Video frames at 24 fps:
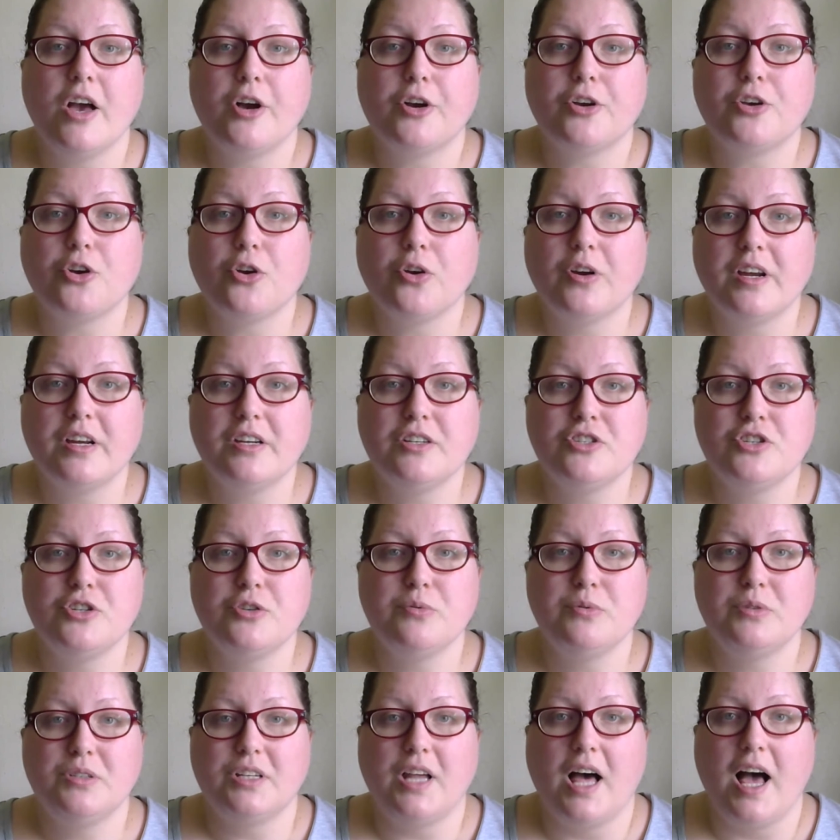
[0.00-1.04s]
your
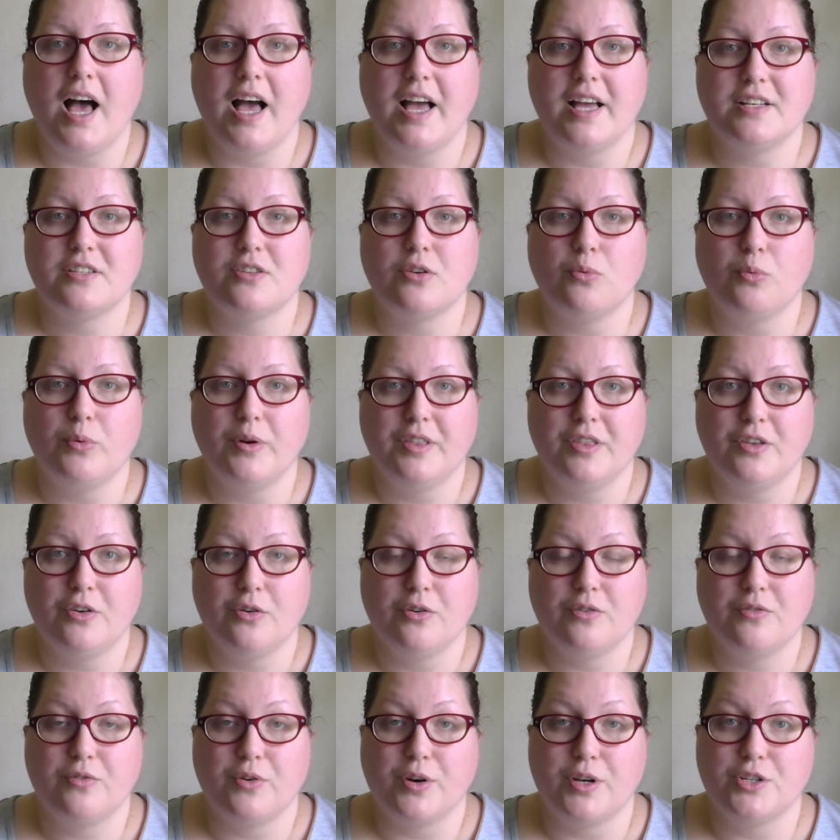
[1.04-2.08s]
issue lies with your
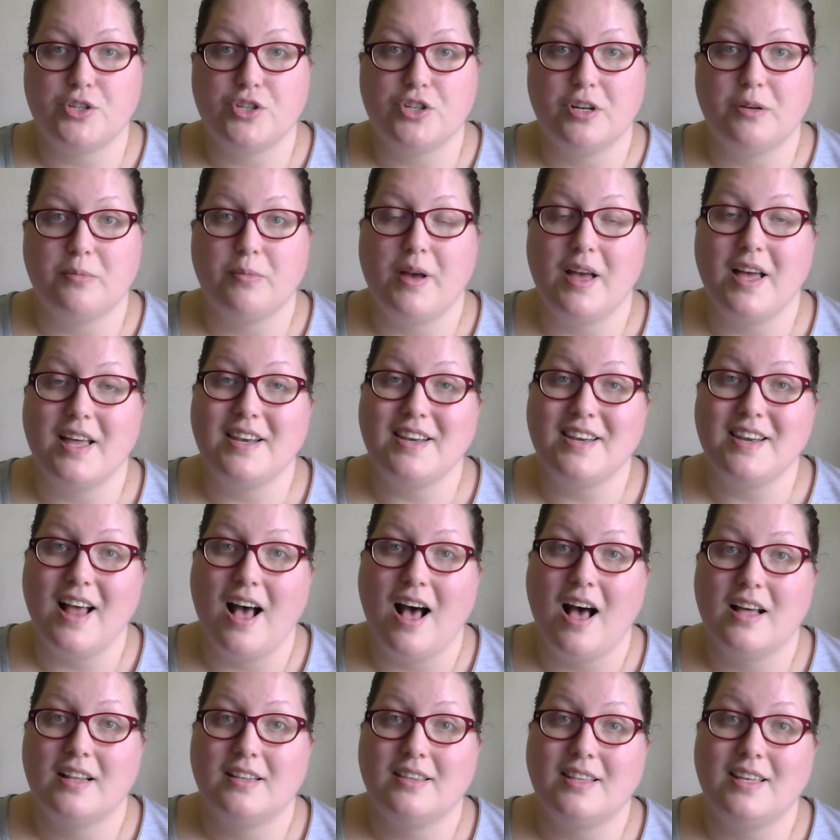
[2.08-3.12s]
friendship and
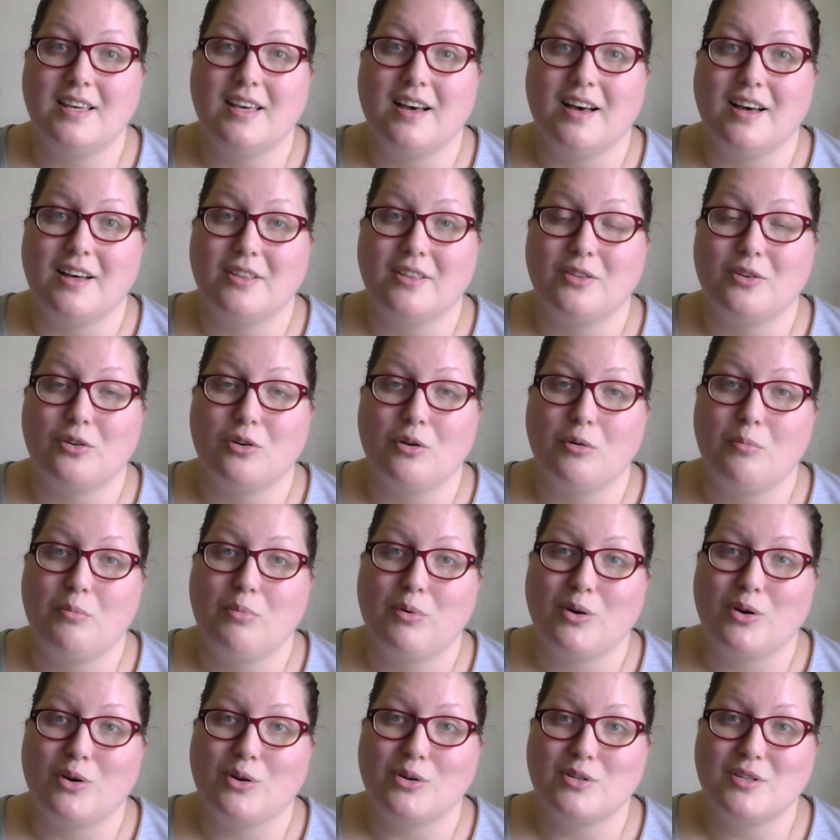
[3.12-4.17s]
not the other
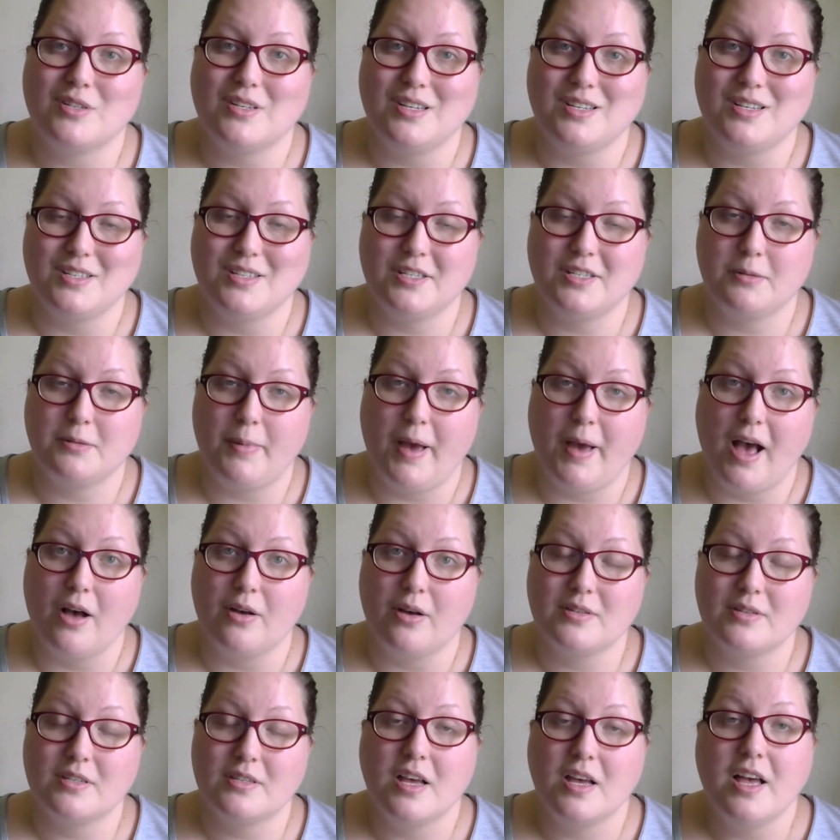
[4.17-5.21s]
person's
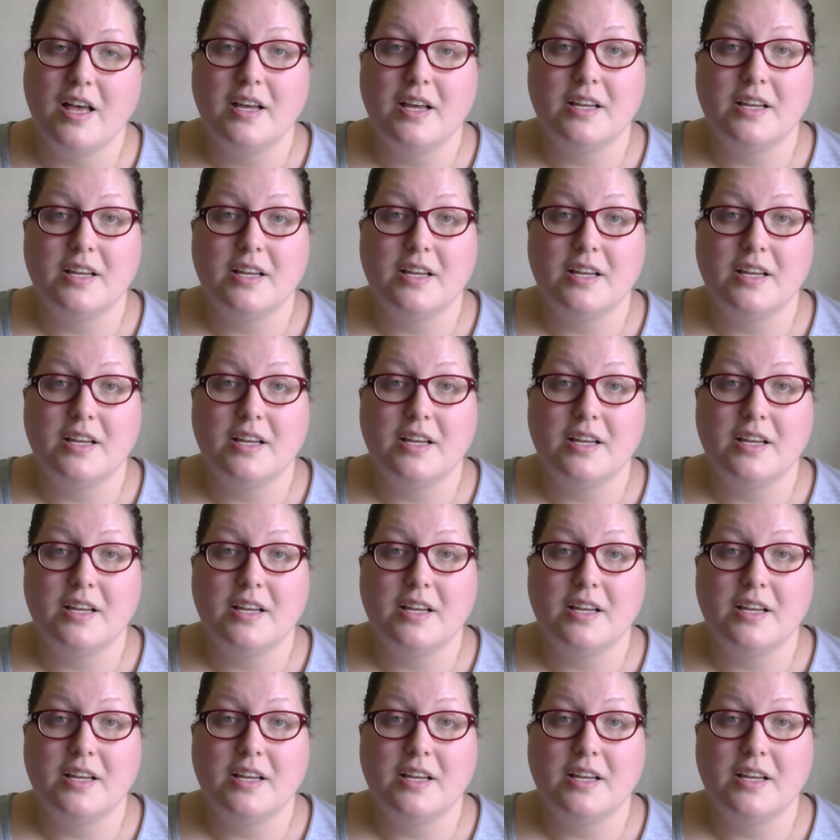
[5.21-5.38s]
spouse.